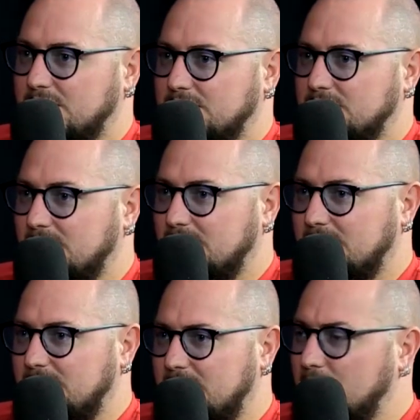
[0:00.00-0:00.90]
and
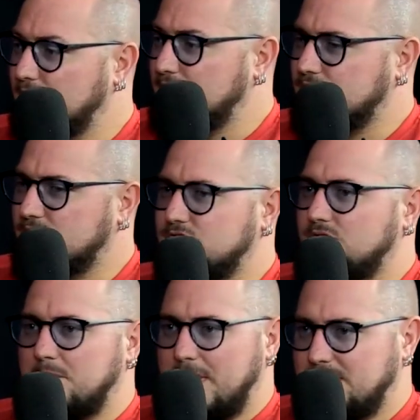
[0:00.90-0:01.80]
it was just
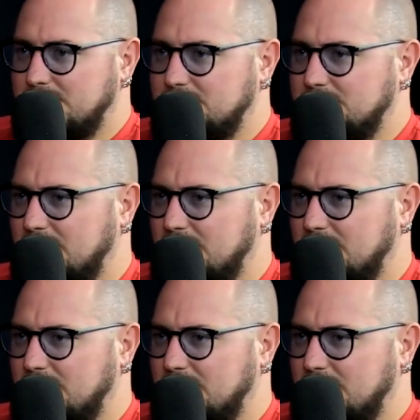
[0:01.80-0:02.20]
tremendous.